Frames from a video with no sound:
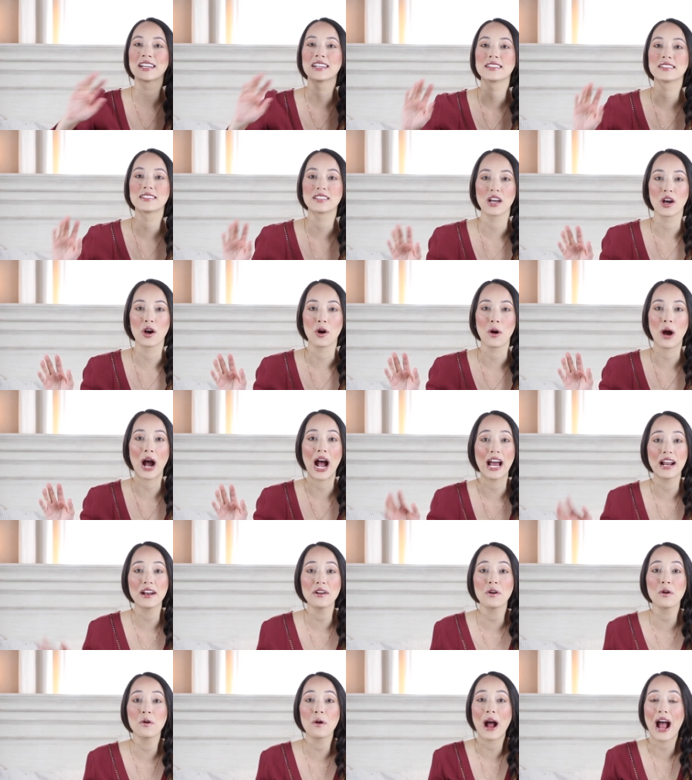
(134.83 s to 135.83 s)
so I
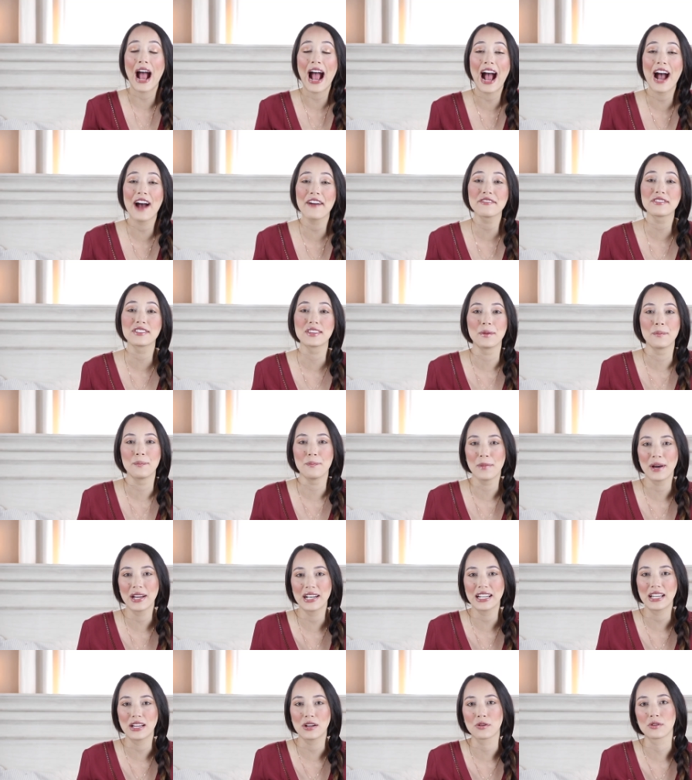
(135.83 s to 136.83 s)
don't have the
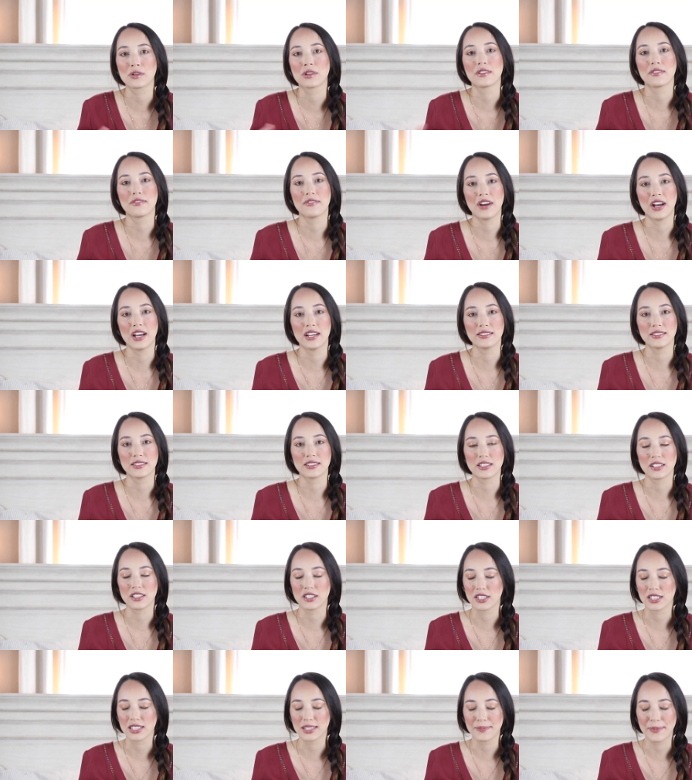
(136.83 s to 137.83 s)
money or the funds
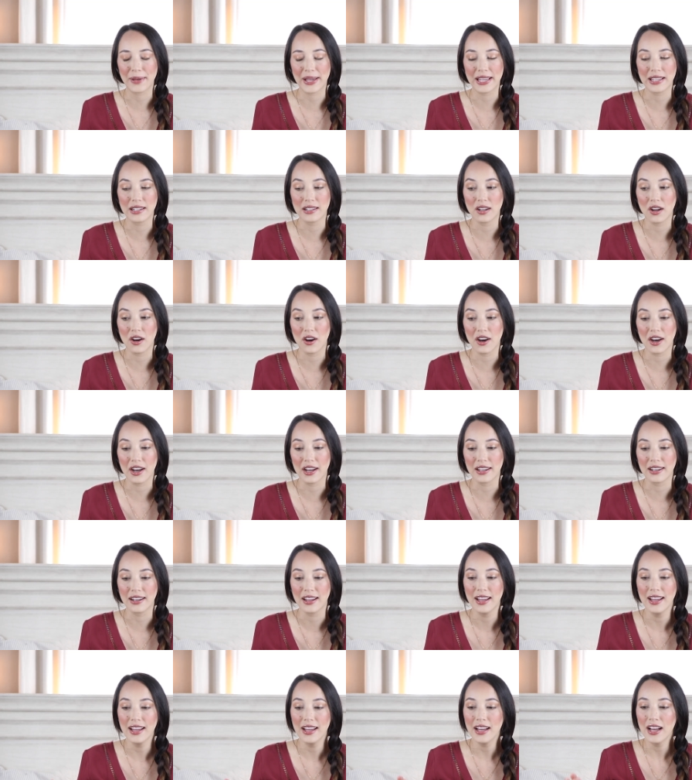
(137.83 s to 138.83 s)
to just spend
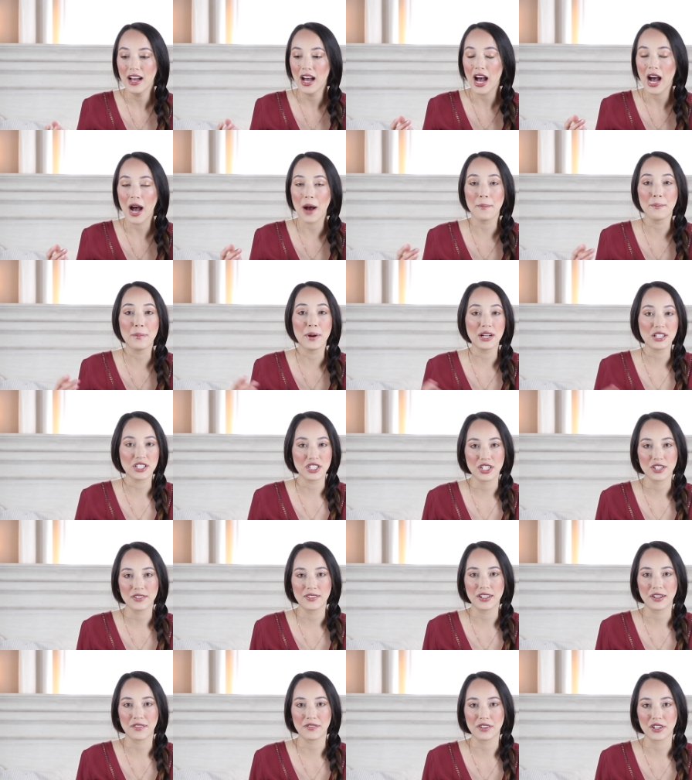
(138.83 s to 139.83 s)
on a bunch
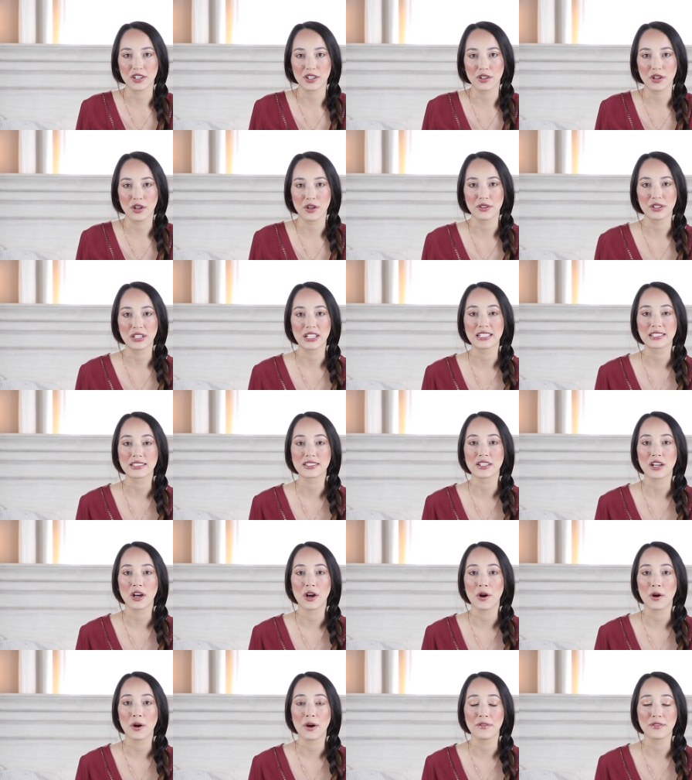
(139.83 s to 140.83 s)
of different clothing. So
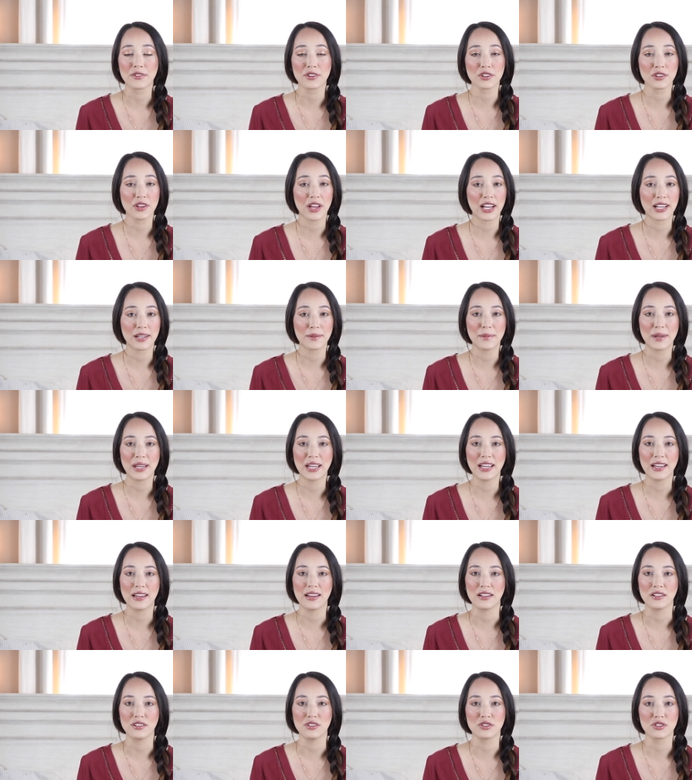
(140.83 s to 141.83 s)
if you're like
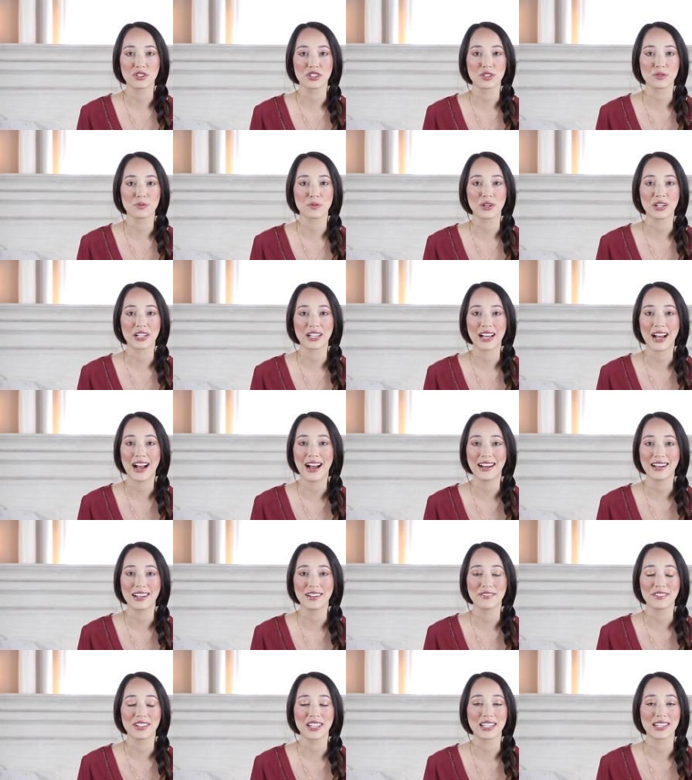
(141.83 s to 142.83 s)
me and you just want to
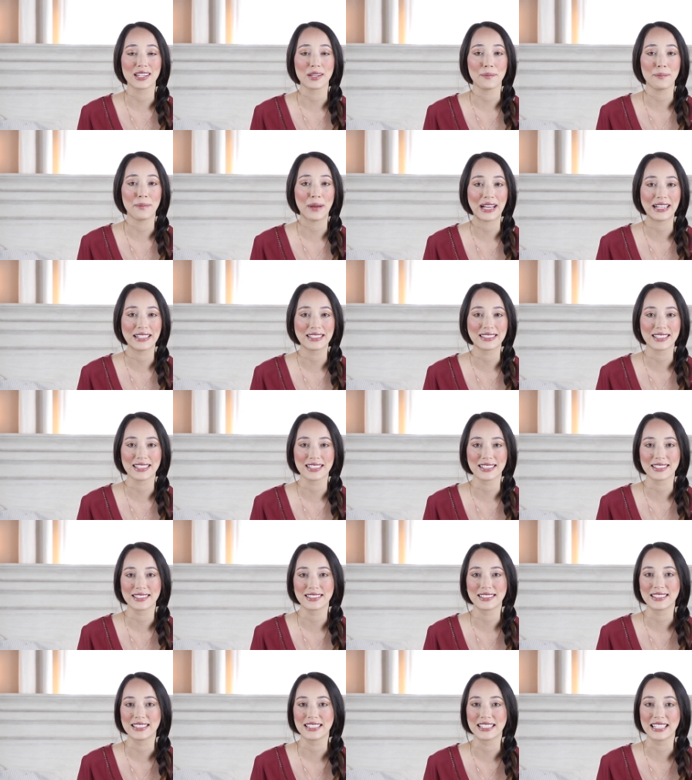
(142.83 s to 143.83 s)
kind of get the
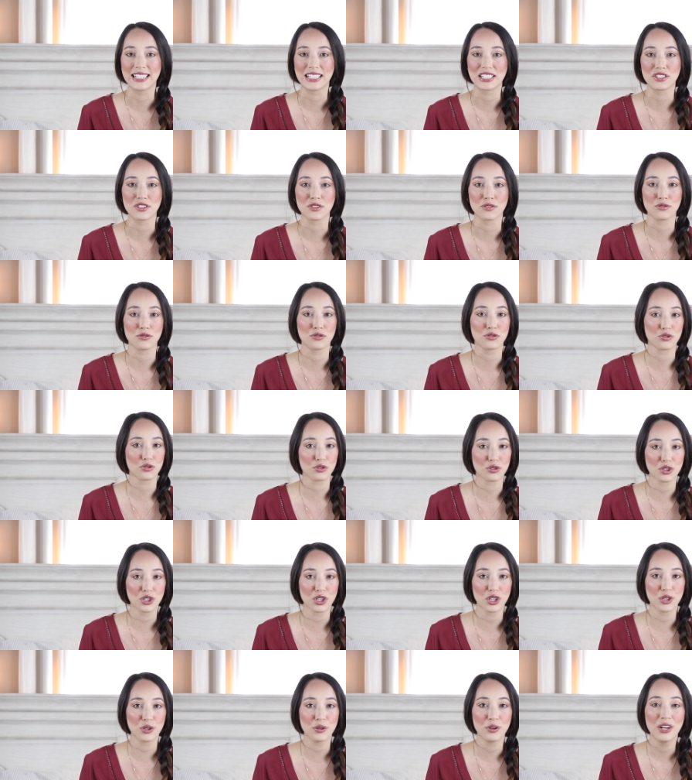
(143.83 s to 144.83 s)
basics to get you
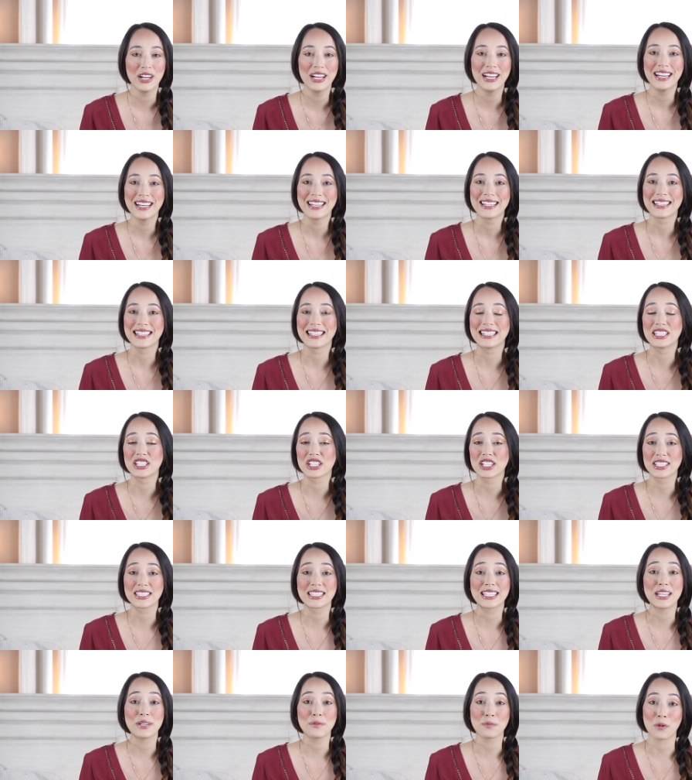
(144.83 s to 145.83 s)
through, then
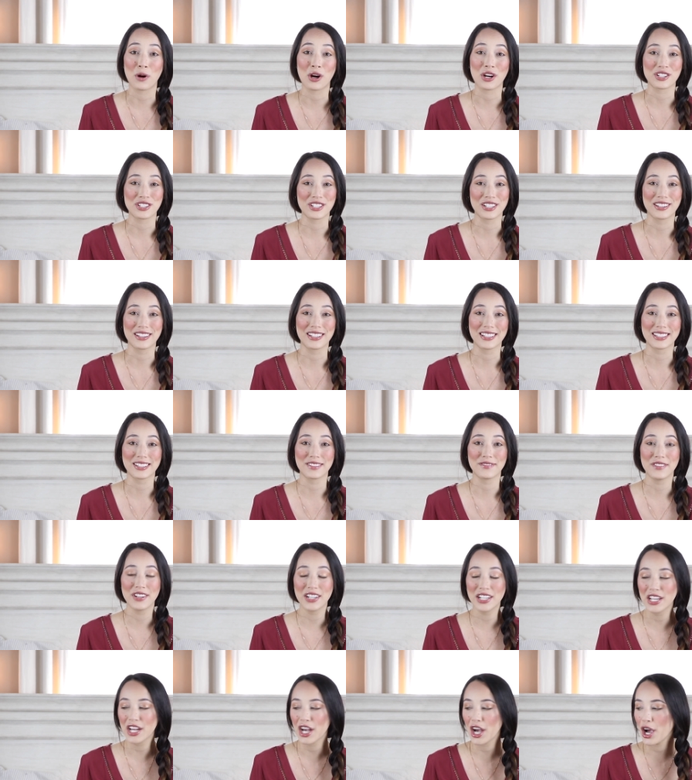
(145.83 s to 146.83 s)
just keep watching this
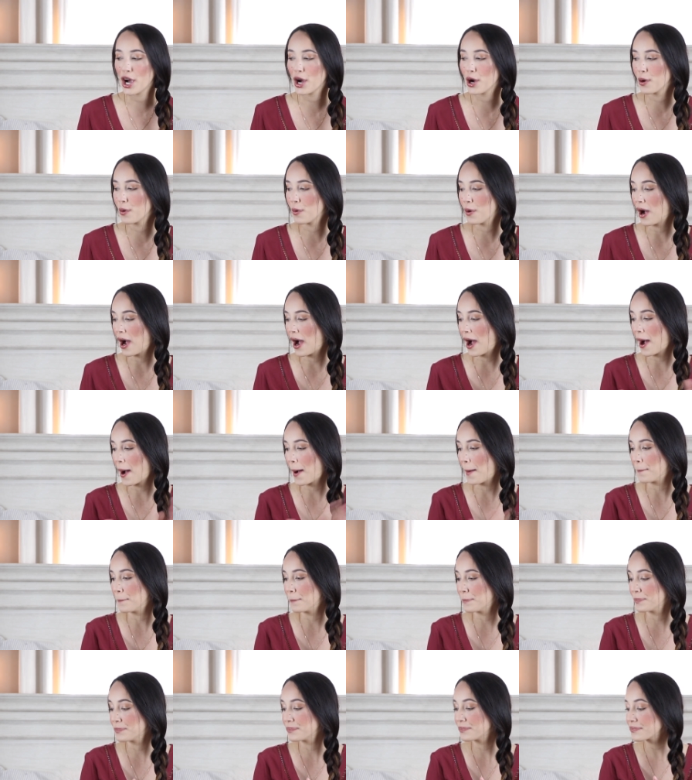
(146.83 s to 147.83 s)
video.
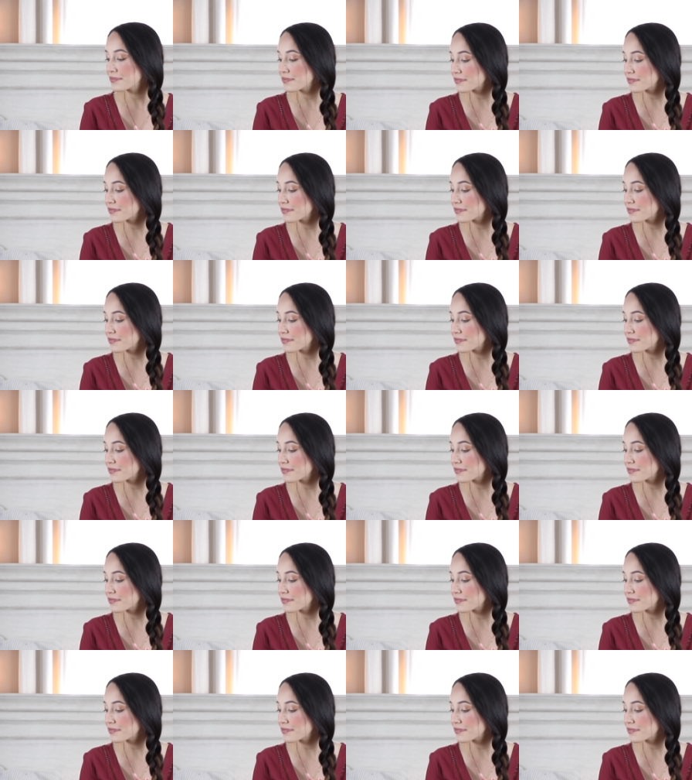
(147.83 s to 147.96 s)
Um,